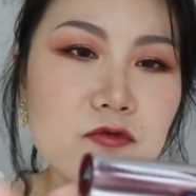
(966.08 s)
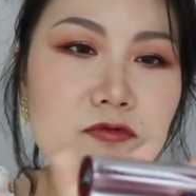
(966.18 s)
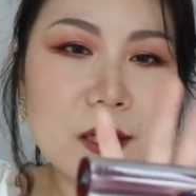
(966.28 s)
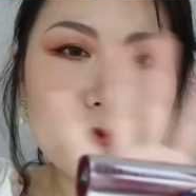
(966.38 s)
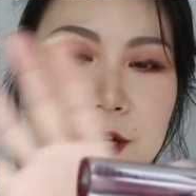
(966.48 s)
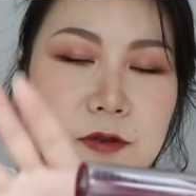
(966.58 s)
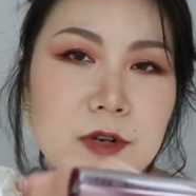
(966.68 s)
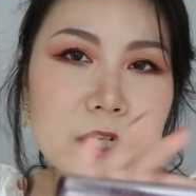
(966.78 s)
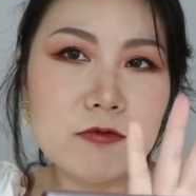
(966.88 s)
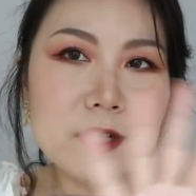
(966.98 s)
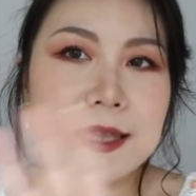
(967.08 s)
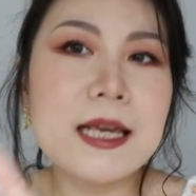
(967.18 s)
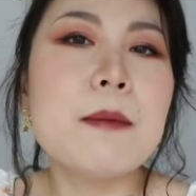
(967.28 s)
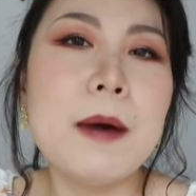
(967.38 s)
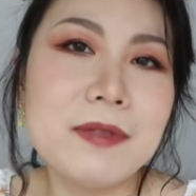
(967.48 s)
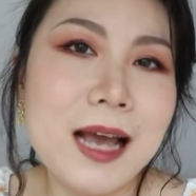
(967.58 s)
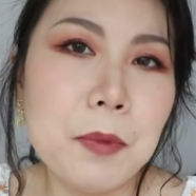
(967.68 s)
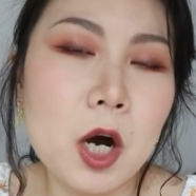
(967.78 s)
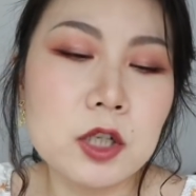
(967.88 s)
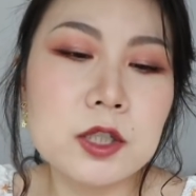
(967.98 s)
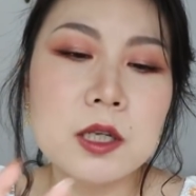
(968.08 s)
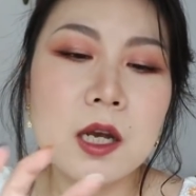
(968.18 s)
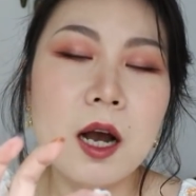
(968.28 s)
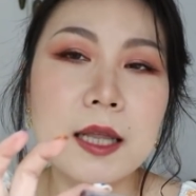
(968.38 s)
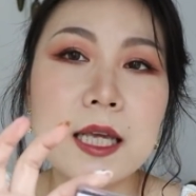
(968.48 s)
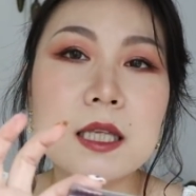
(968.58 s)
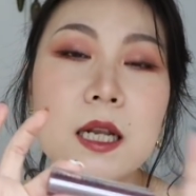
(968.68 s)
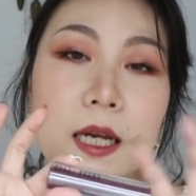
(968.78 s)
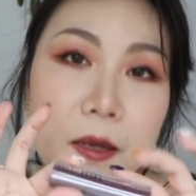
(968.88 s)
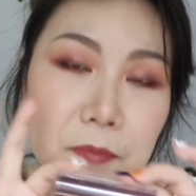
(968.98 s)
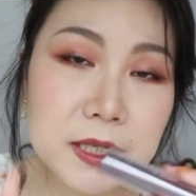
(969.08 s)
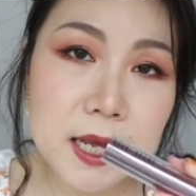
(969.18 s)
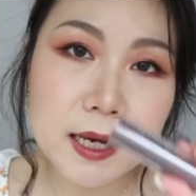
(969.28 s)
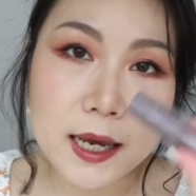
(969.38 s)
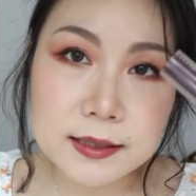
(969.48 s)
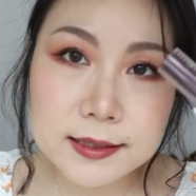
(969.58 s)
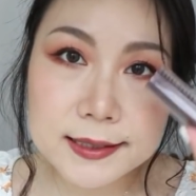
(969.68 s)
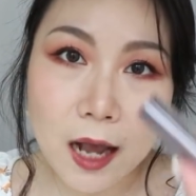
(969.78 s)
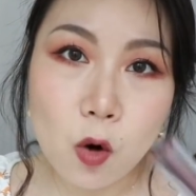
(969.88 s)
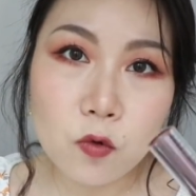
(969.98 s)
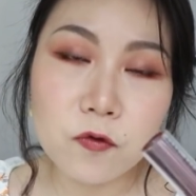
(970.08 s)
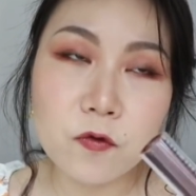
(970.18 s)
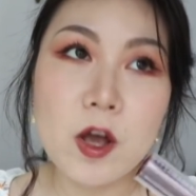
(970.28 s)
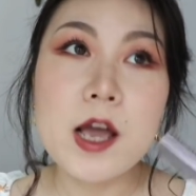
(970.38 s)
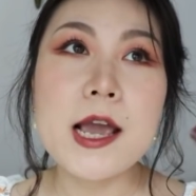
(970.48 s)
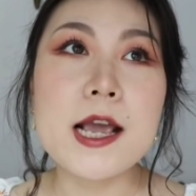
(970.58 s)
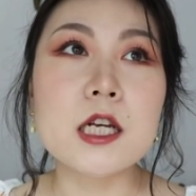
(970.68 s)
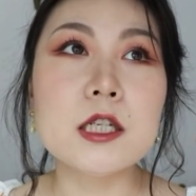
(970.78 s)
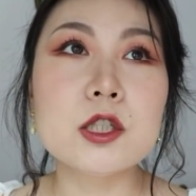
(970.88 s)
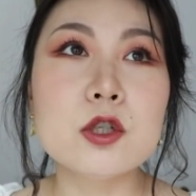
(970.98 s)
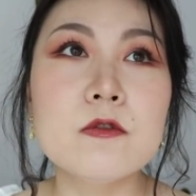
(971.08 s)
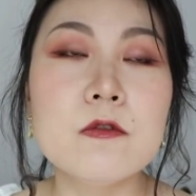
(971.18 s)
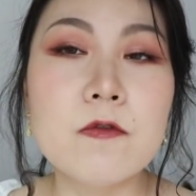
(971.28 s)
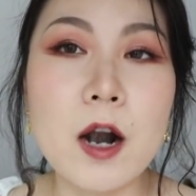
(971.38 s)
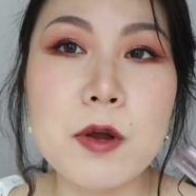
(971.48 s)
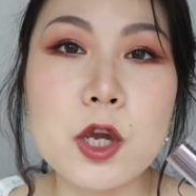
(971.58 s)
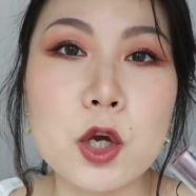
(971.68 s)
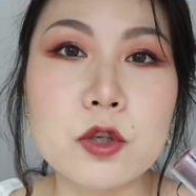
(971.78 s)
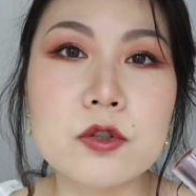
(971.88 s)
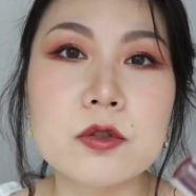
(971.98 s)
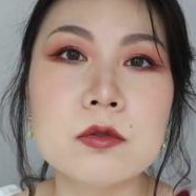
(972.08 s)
rethink about that part. I think the lipstick itself is very good.